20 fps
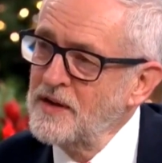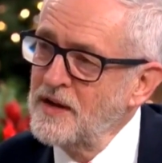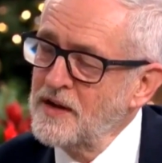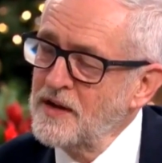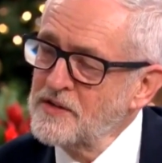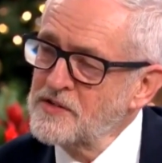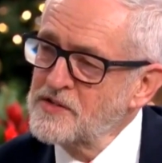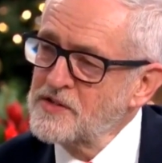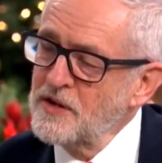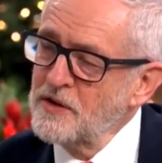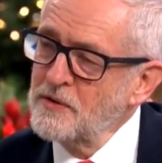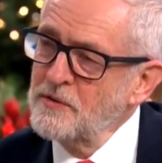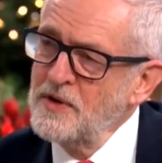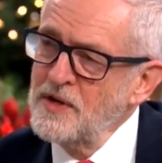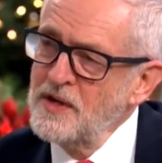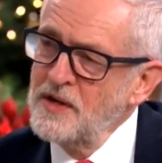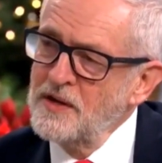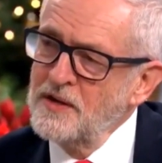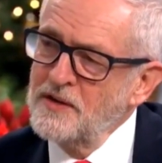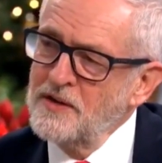Mm. And so
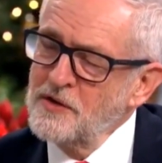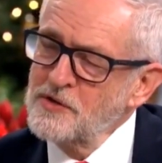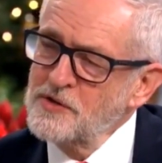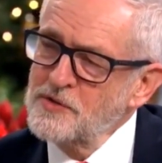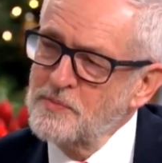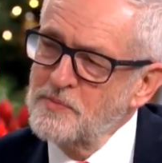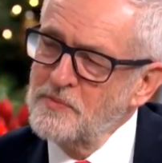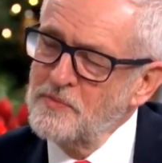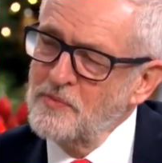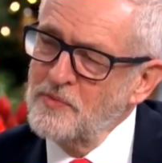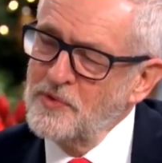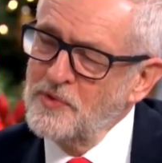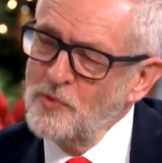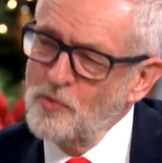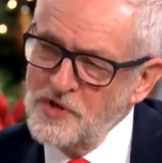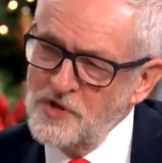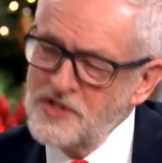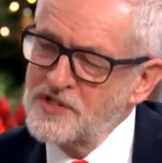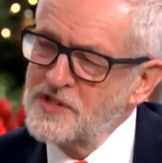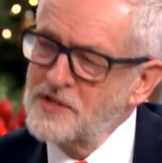those
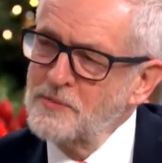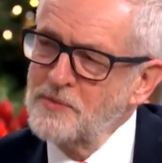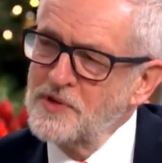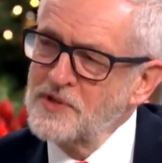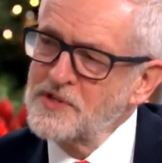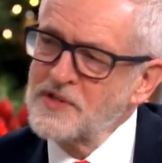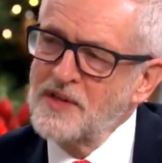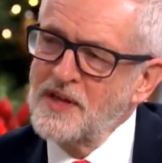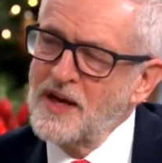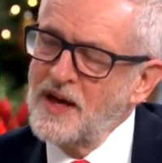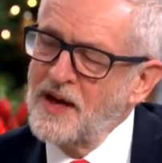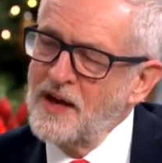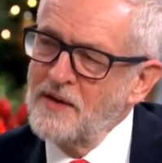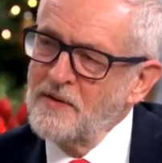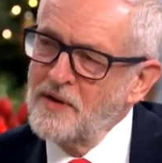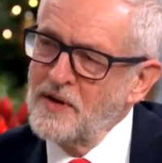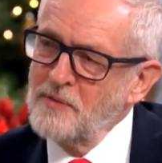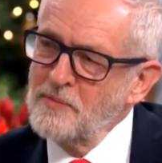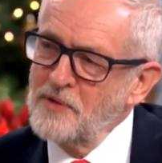the wisdom that's there